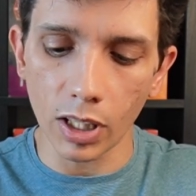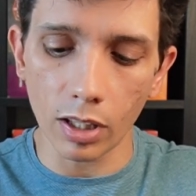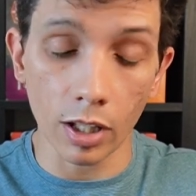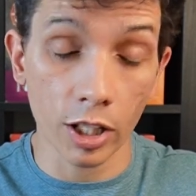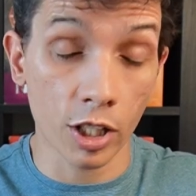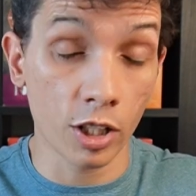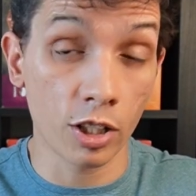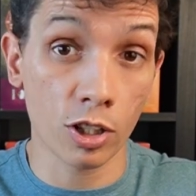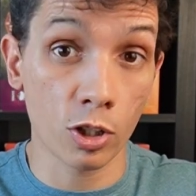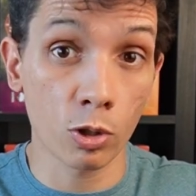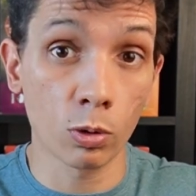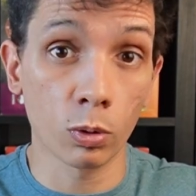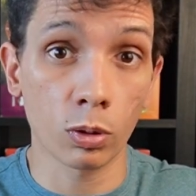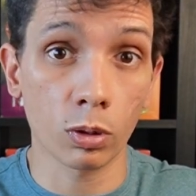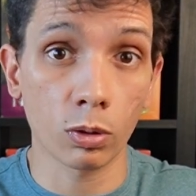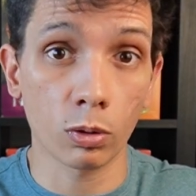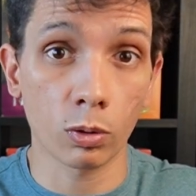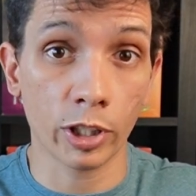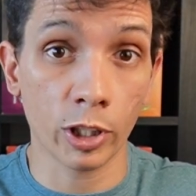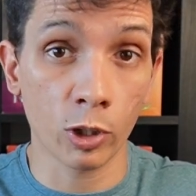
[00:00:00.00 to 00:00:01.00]
and
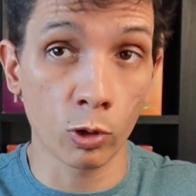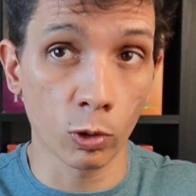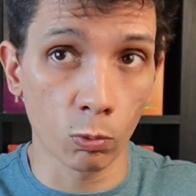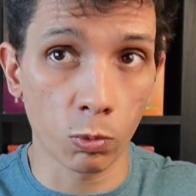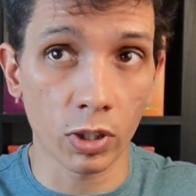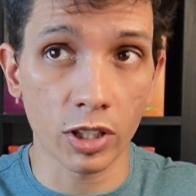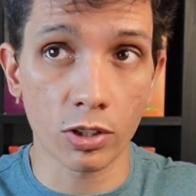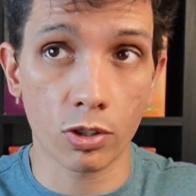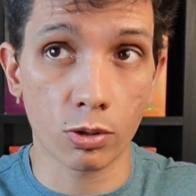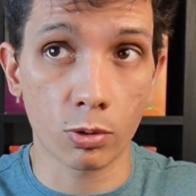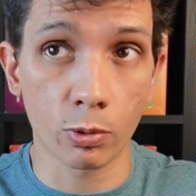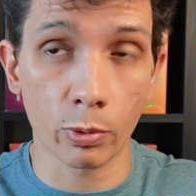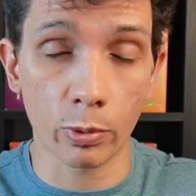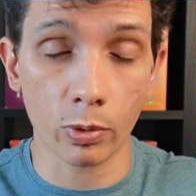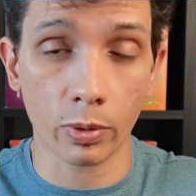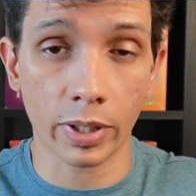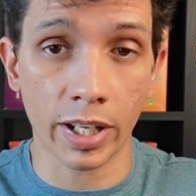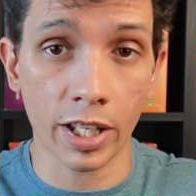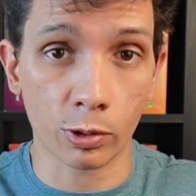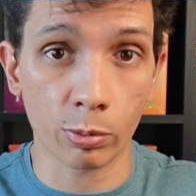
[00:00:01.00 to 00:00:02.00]
you'll want
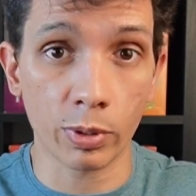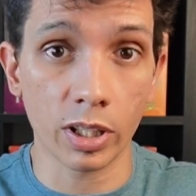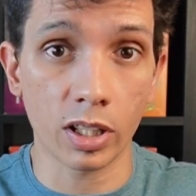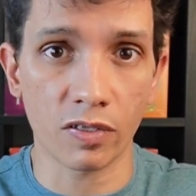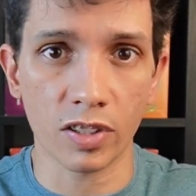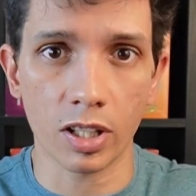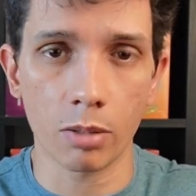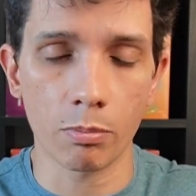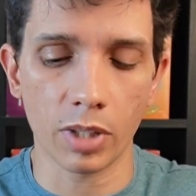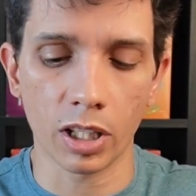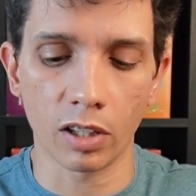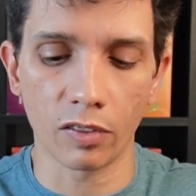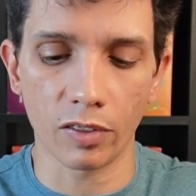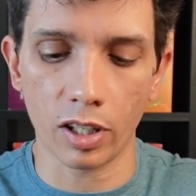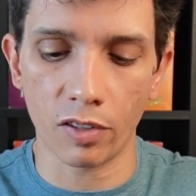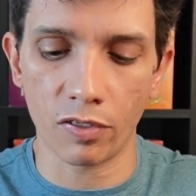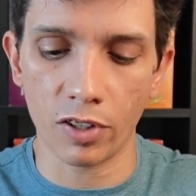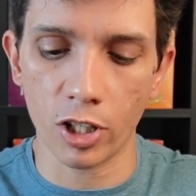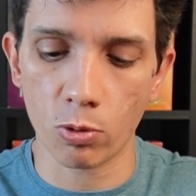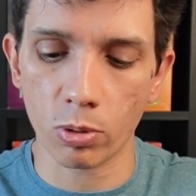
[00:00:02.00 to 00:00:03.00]
to get rid of them
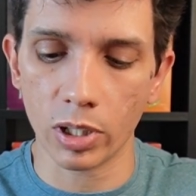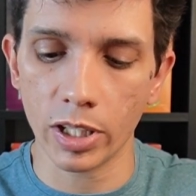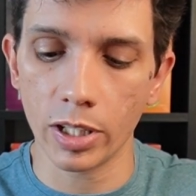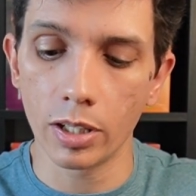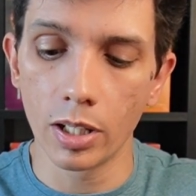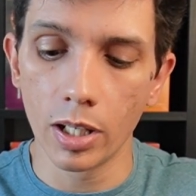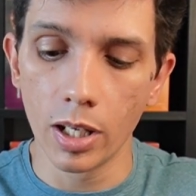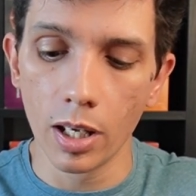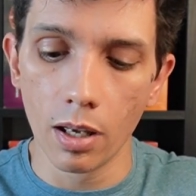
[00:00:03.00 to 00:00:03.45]
eventually.